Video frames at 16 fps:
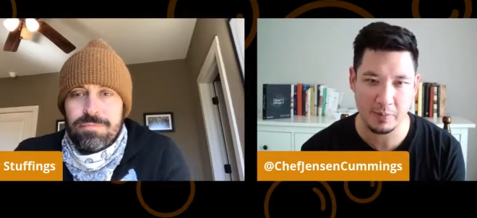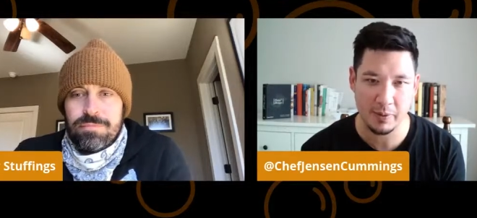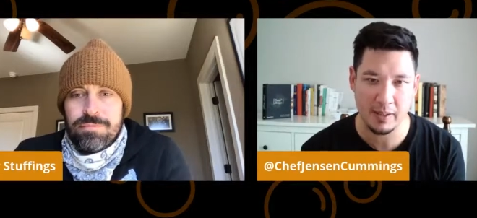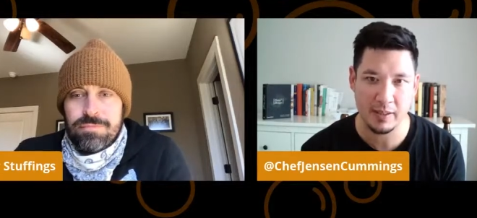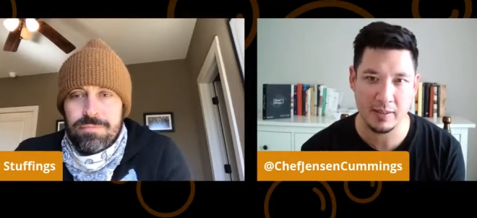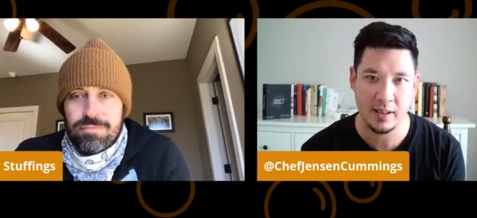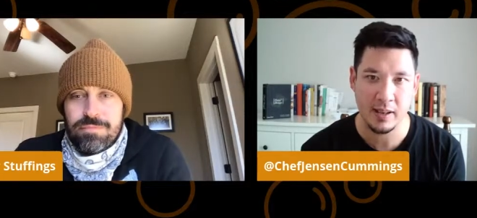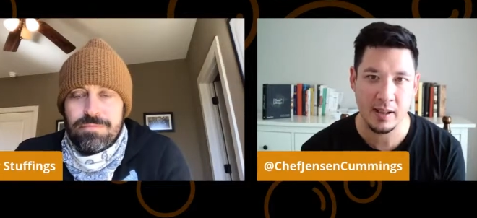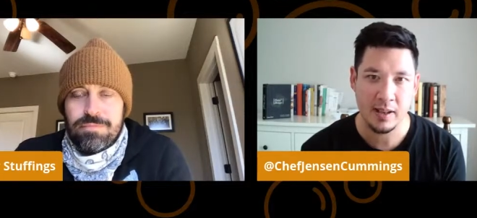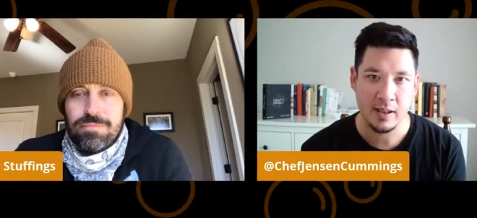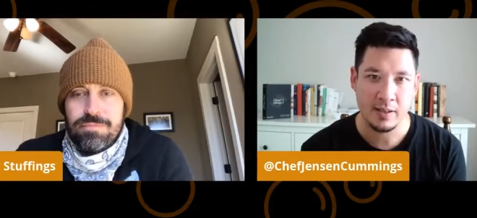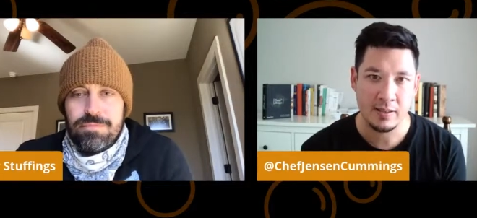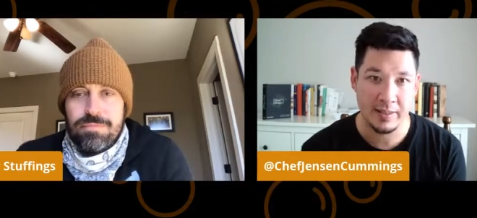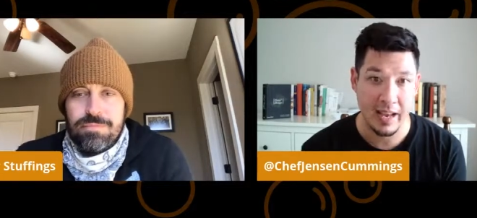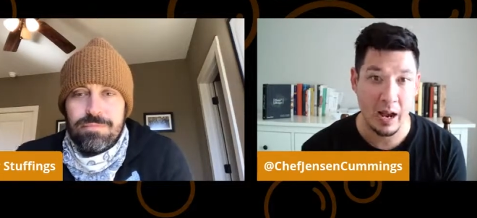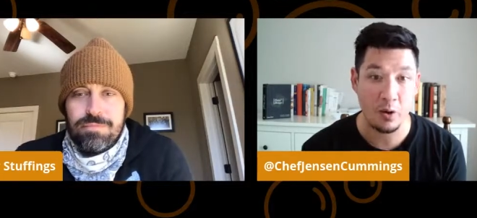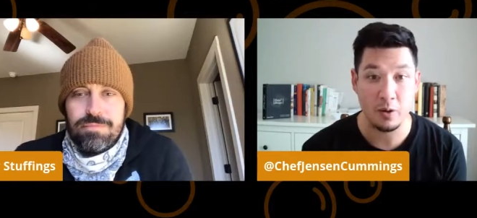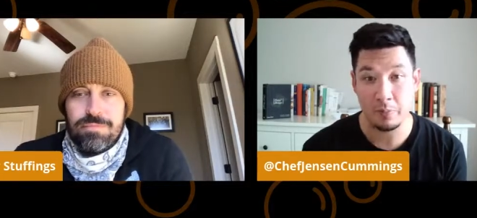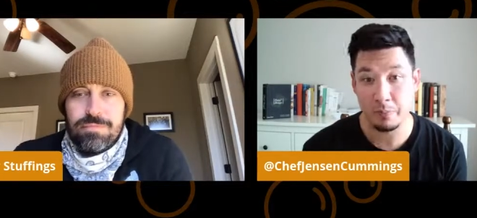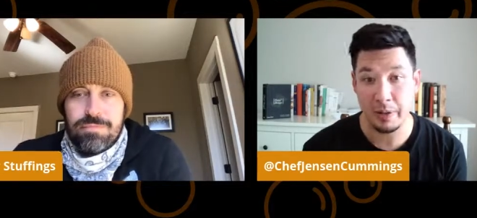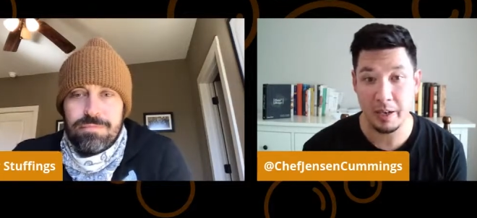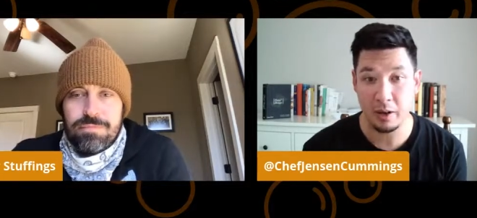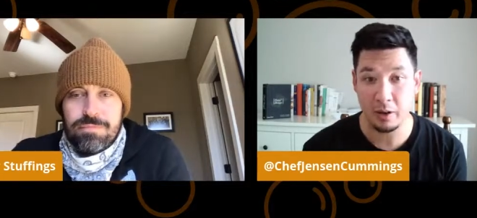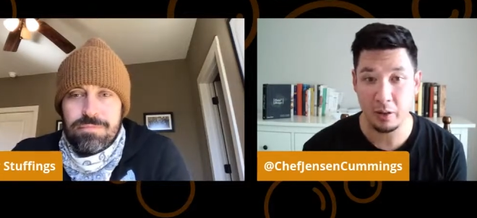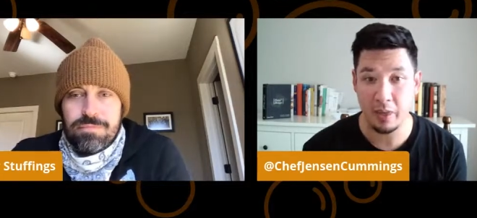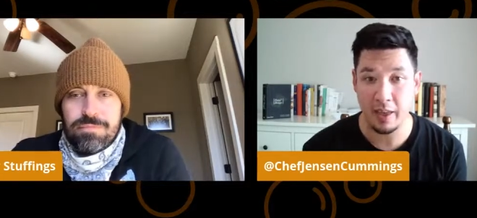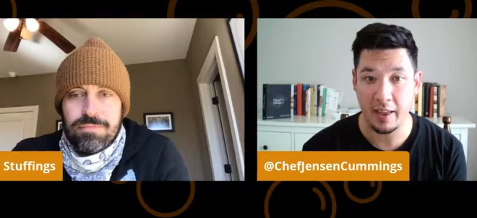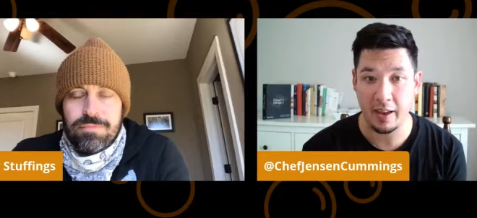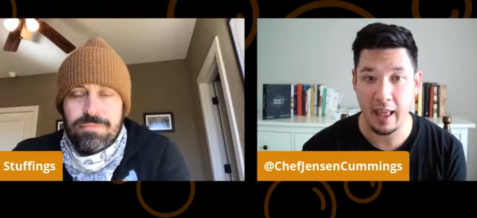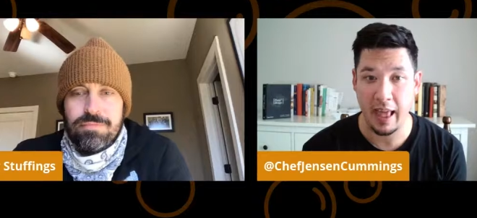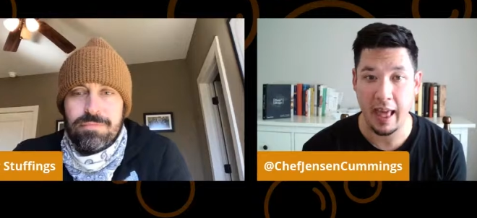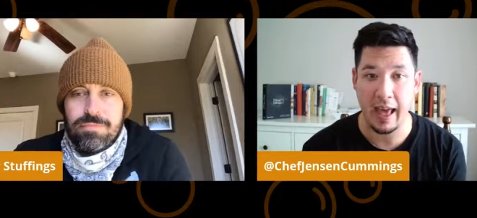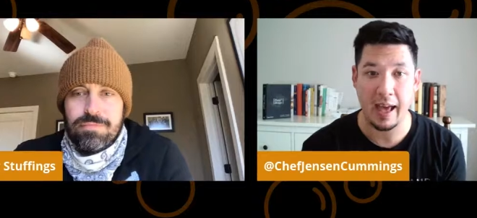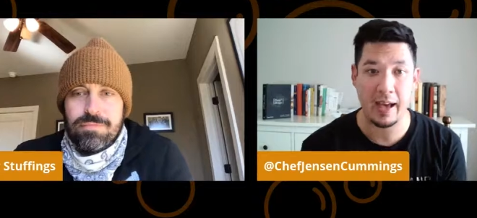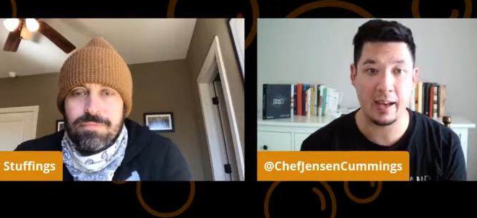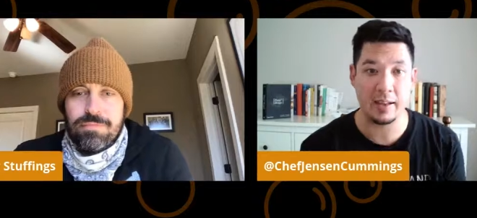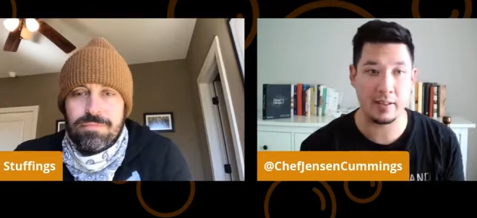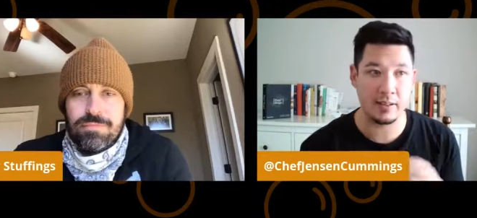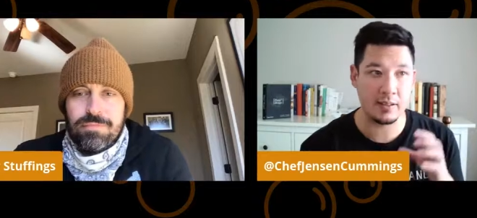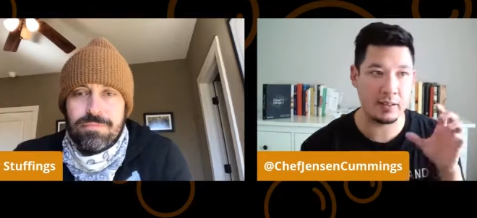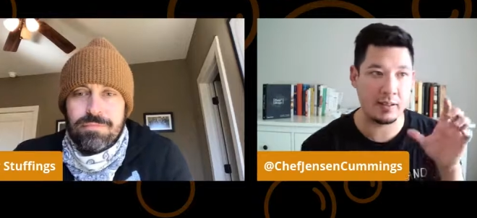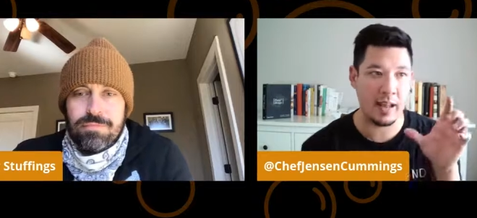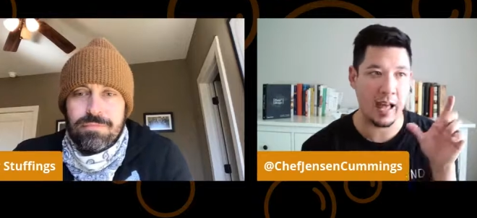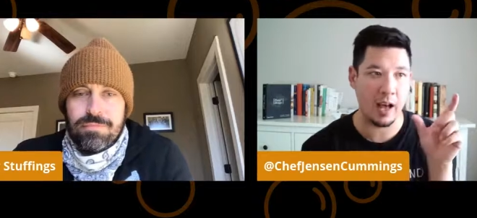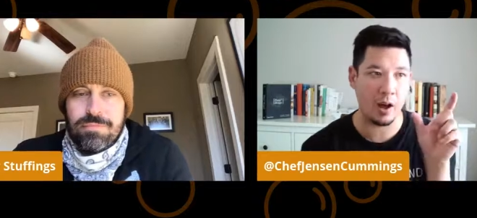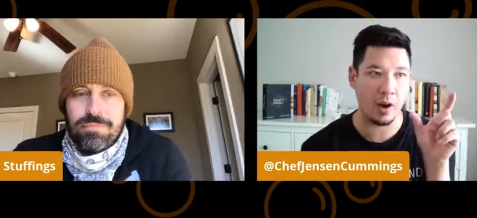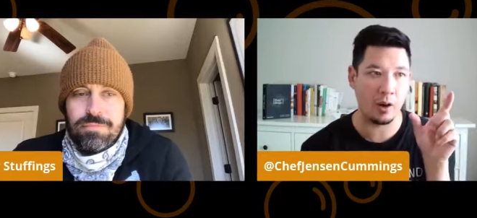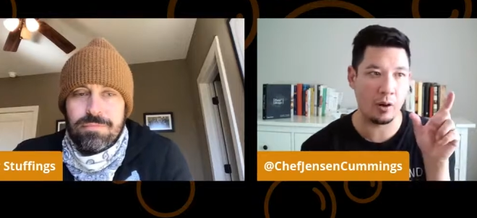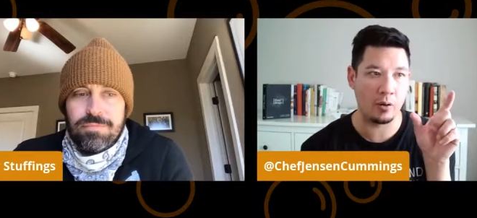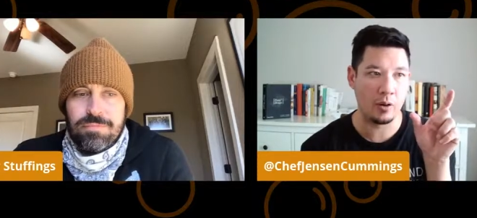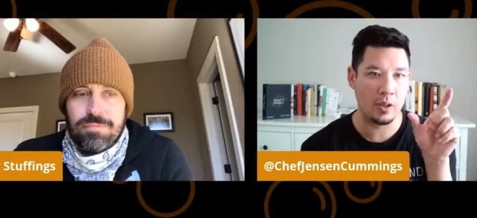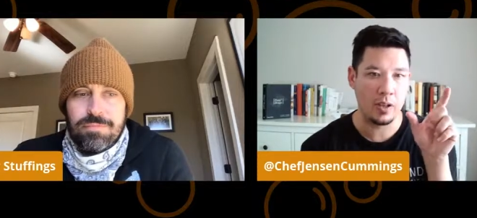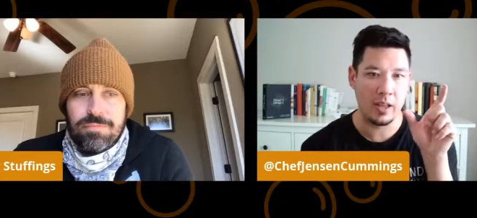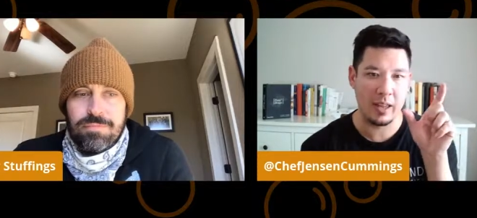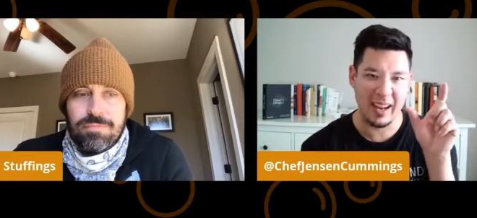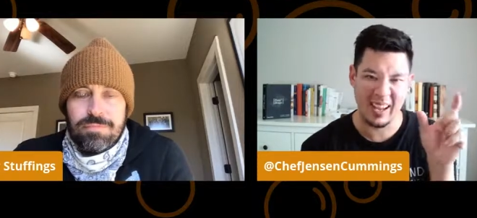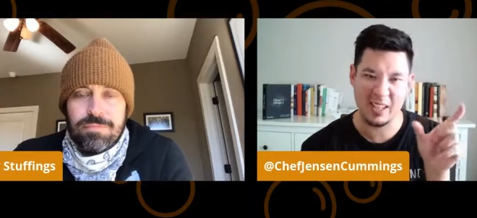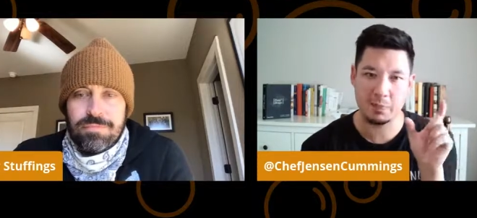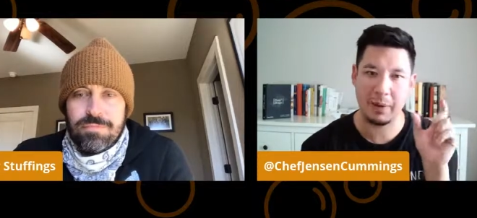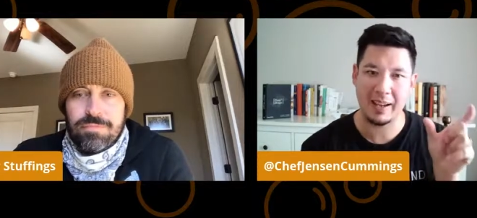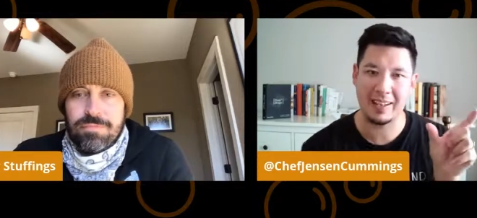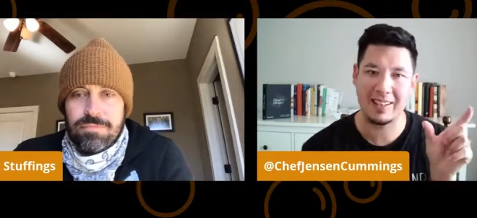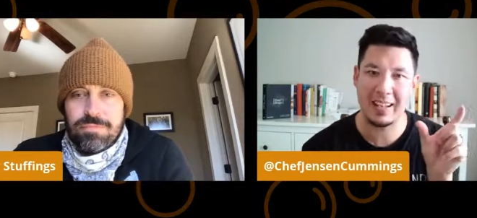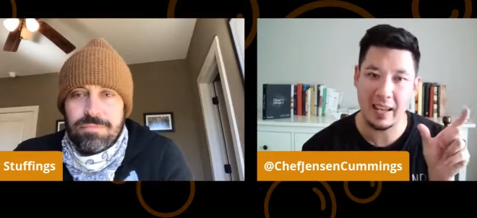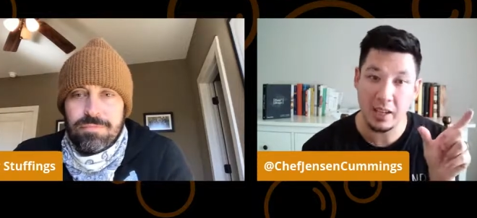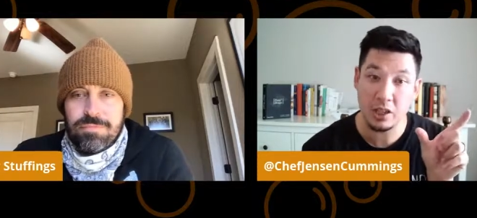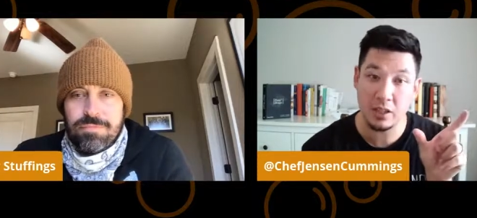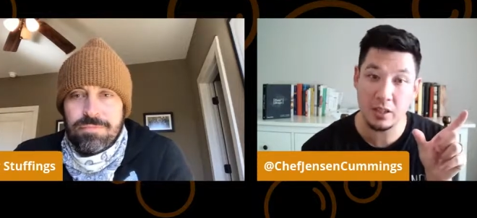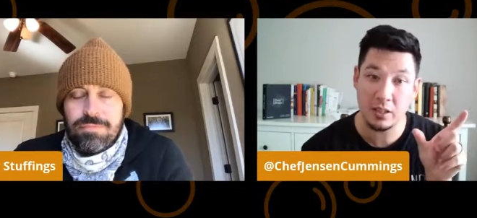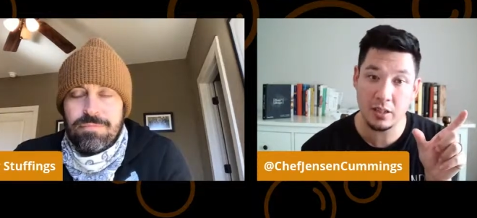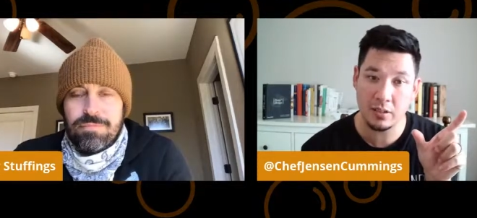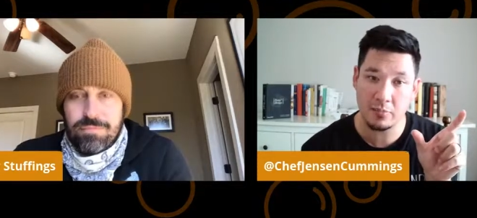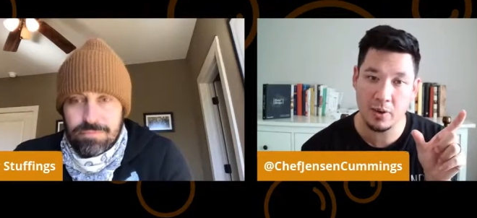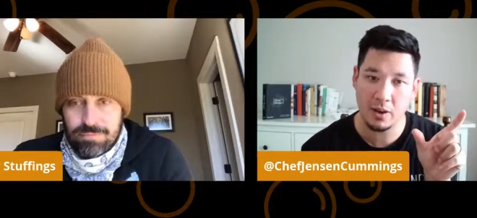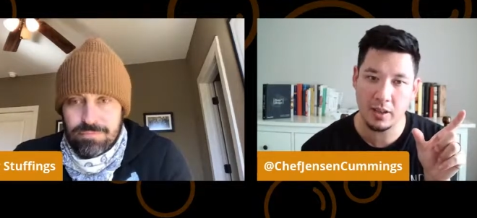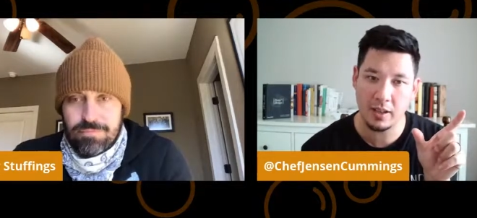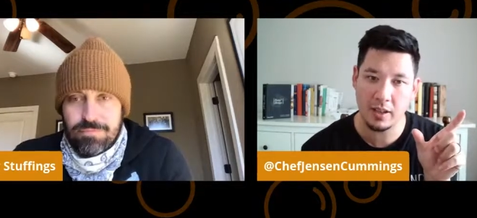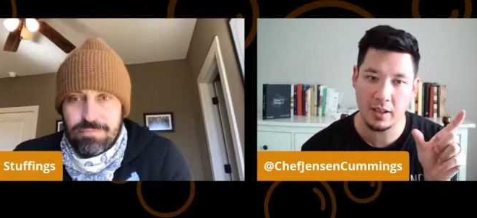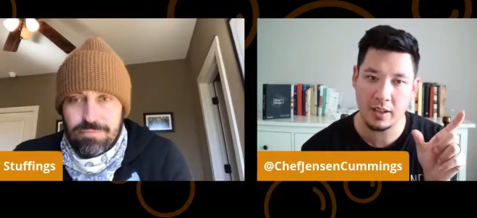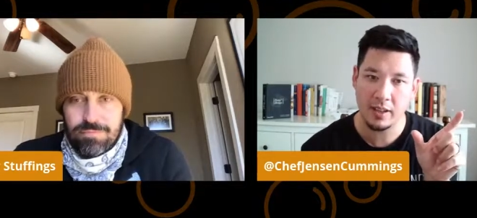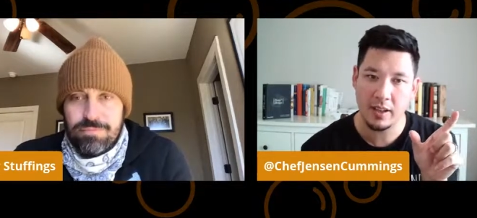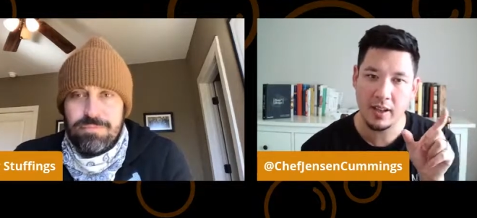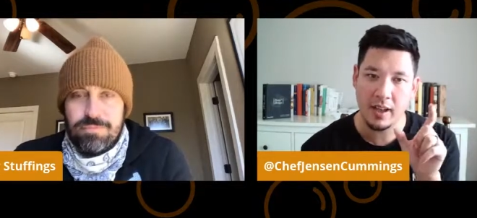Speaker 1: because sour beer then has now an expectation in the market